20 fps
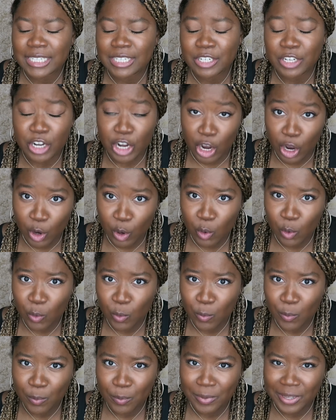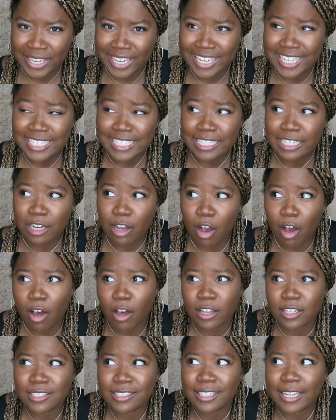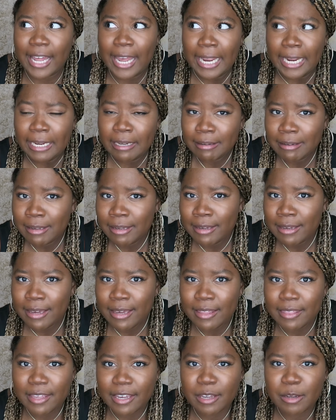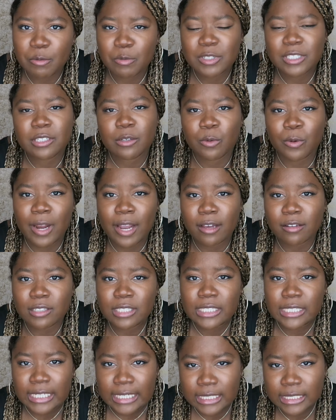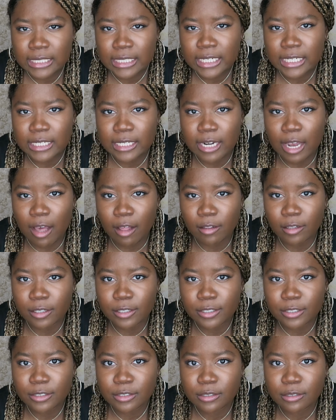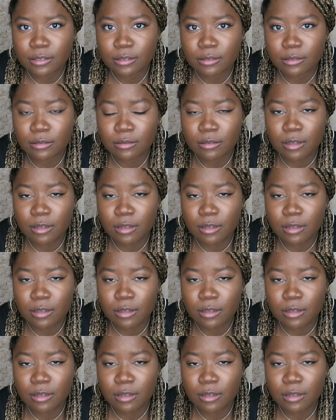No, because it costs like, I think it was around $16.